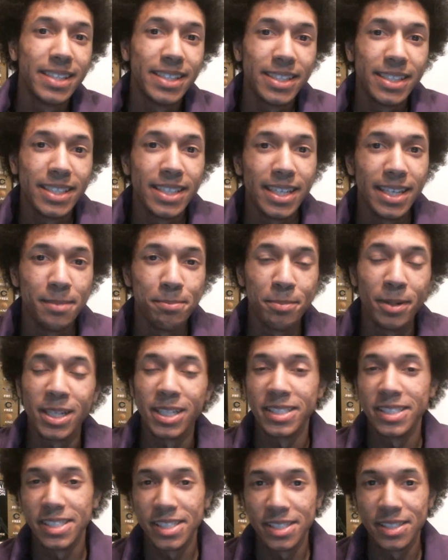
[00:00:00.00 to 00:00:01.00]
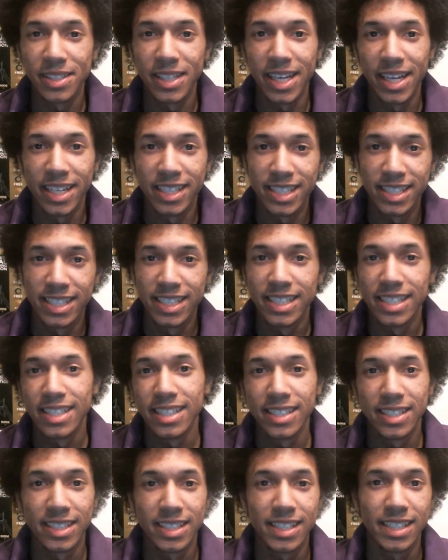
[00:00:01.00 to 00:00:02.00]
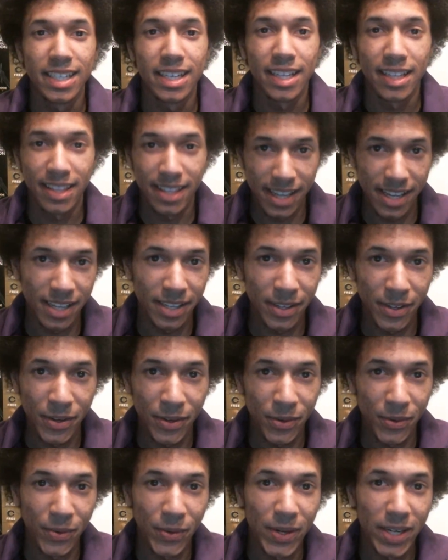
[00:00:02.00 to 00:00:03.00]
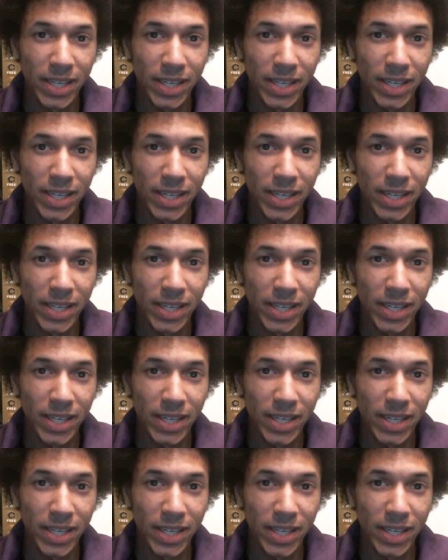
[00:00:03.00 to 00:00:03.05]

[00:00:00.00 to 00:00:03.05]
But until then, thank you.